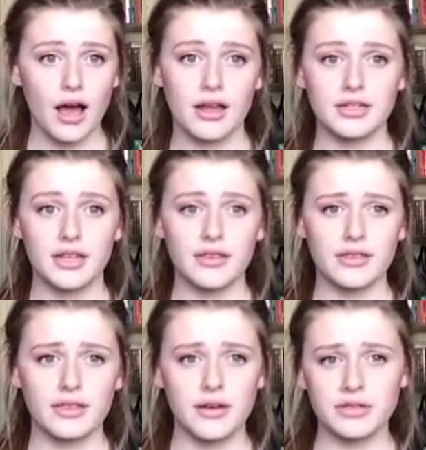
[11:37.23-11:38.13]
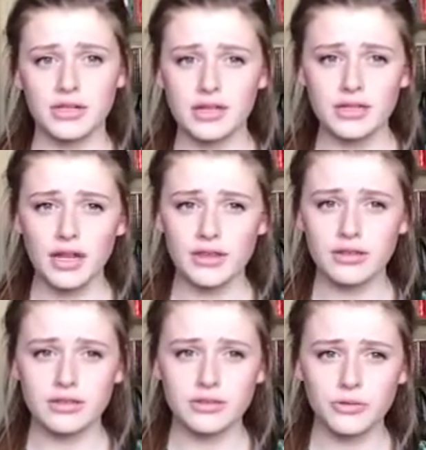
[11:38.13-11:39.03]
And there was like
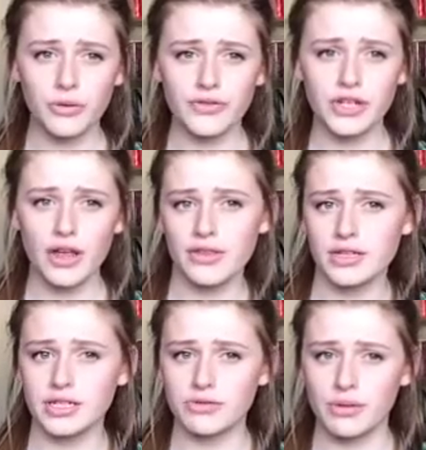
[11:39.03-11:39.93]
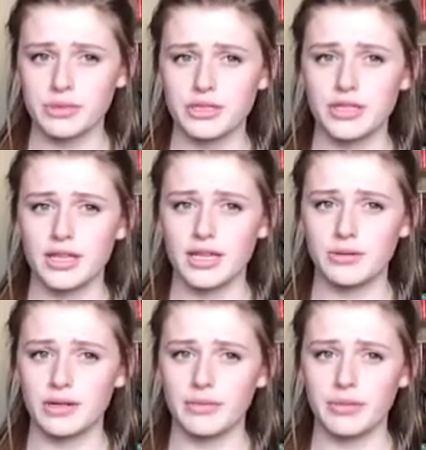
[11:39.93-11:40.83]
another disruption to the
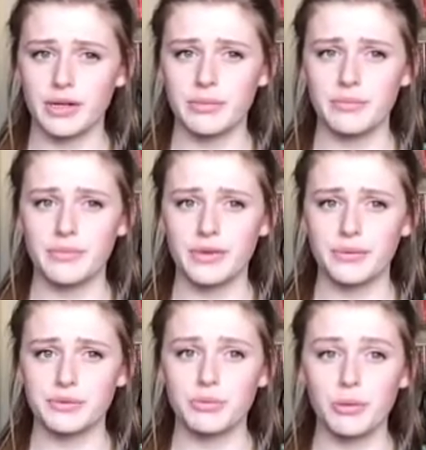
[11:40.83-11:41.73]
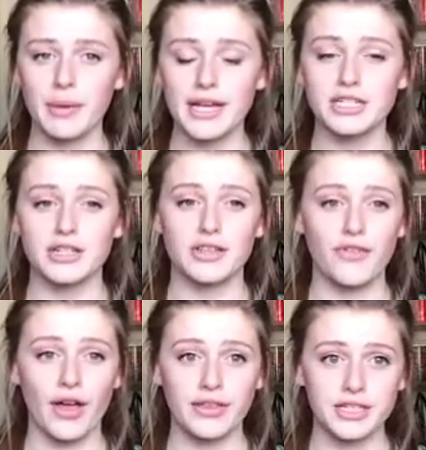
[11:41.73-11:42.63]
equilibrium that was more major, in
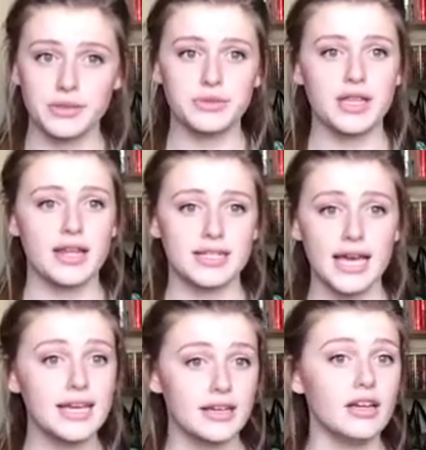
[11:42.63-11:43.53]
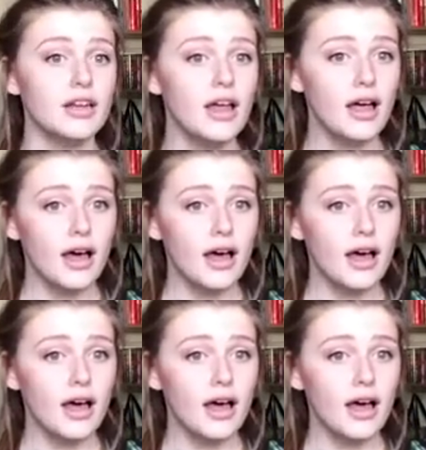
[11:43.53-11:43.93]
the fact that she was then taken.